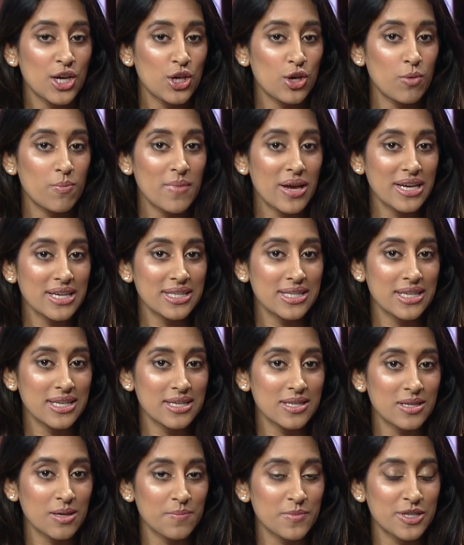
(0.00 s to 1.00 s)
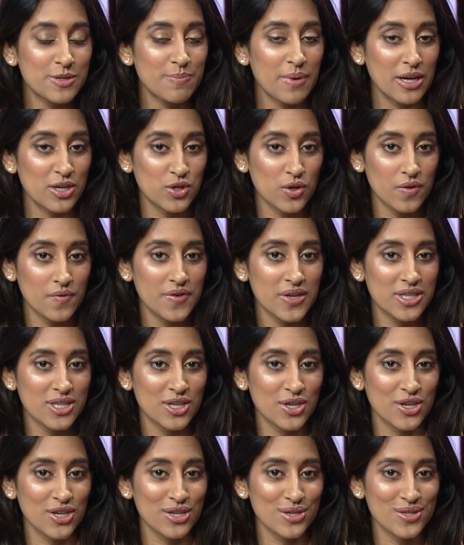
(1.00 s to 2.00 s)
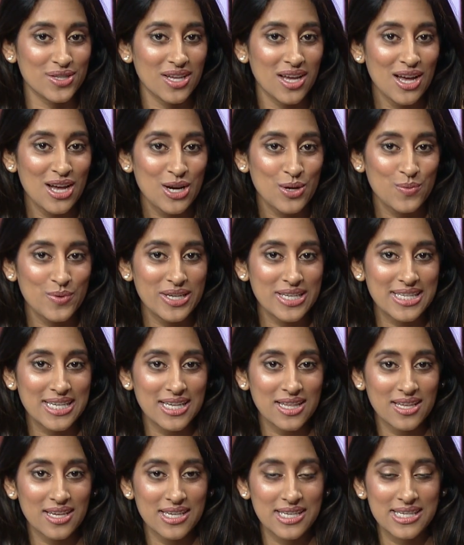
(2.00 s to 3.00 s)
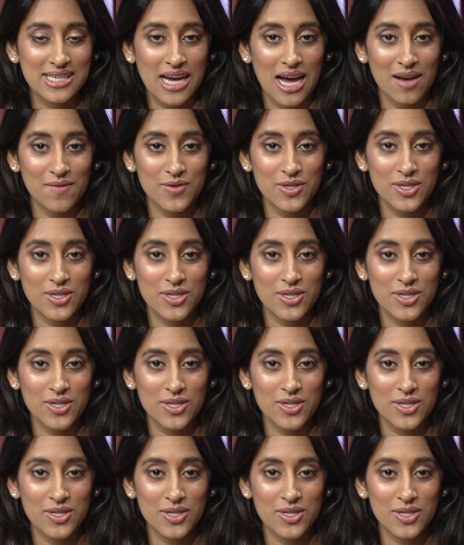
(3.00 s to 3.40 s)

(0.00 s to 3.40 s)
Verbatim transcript: you may see some special visitors. Recently, staff